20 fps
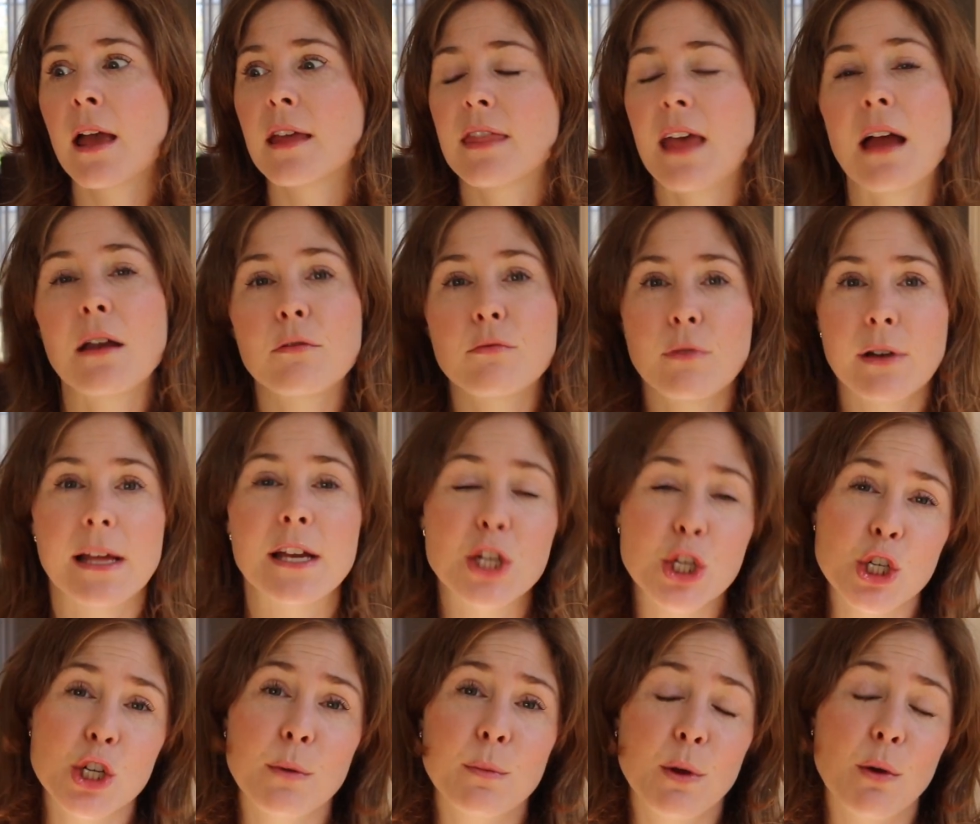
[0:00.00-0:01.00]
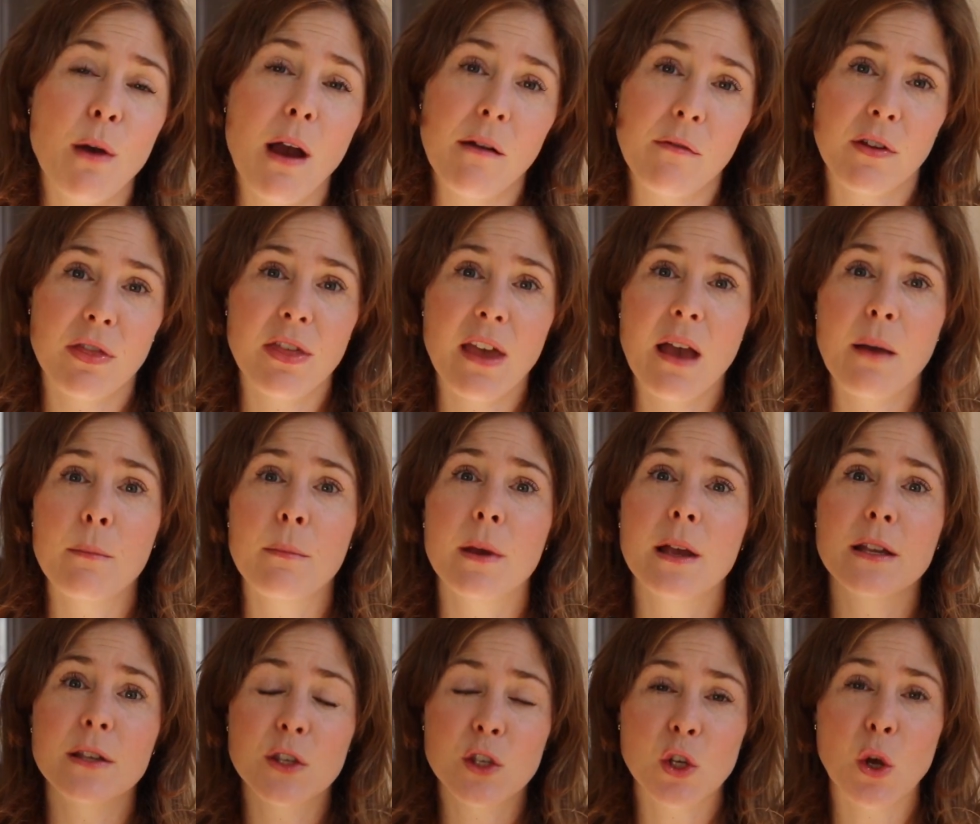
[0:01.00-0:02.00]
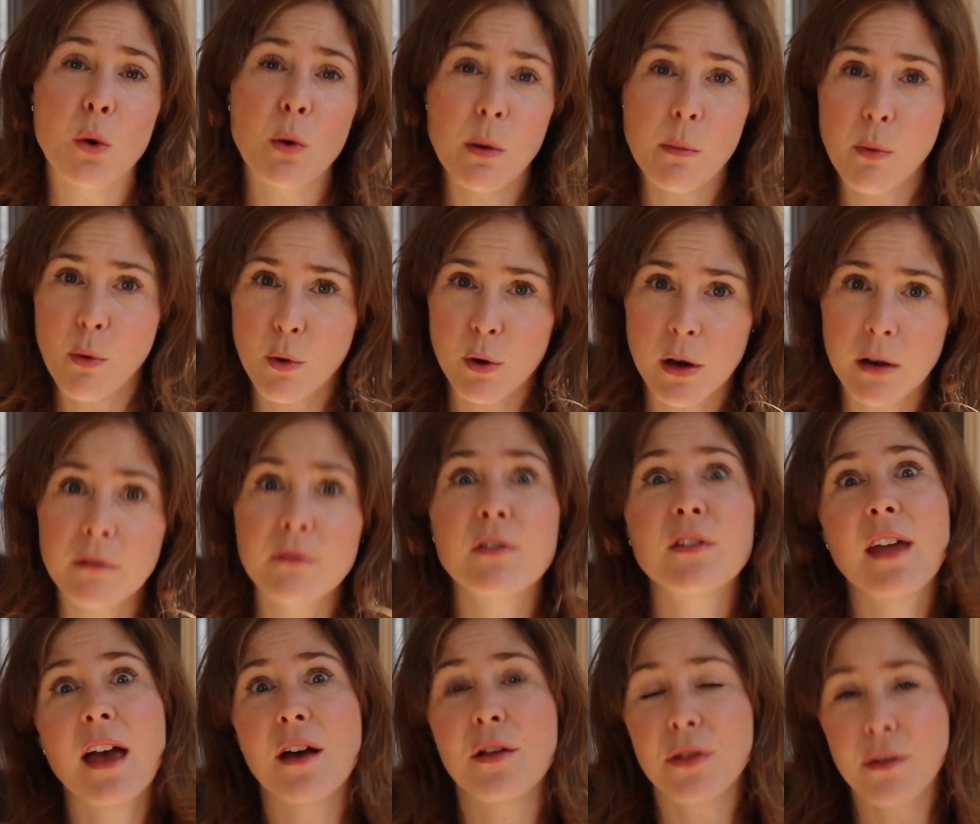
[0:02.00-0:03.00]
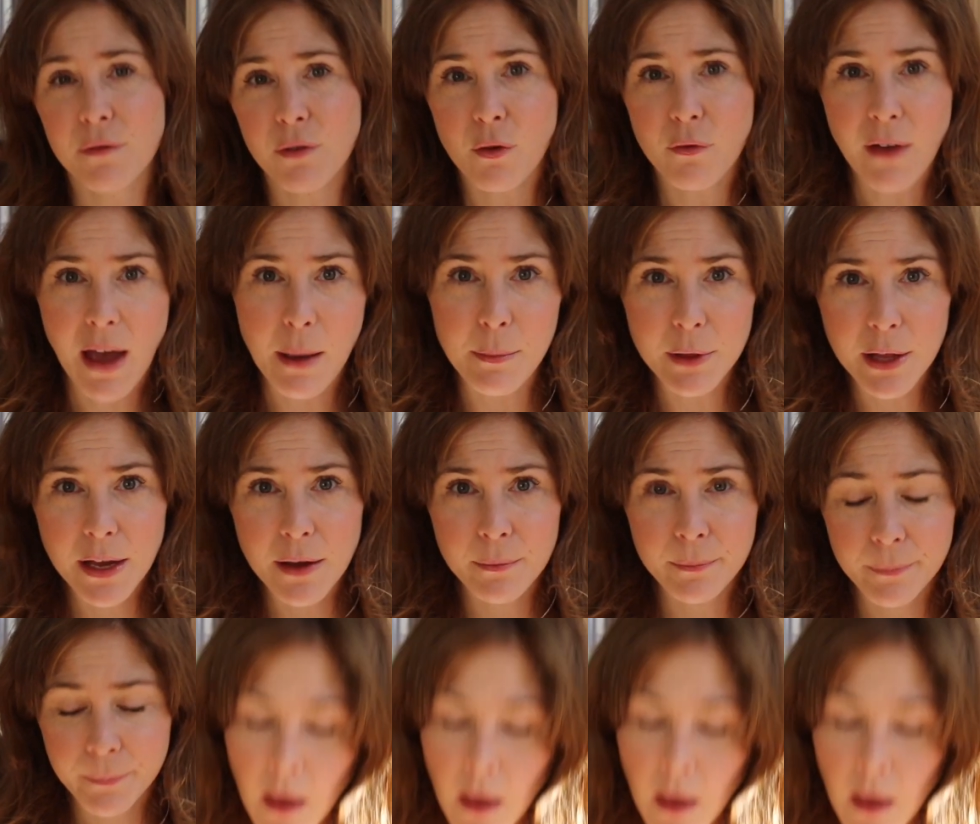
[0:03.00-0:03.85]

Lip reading: that relationship you have with them is so important for the health of your family.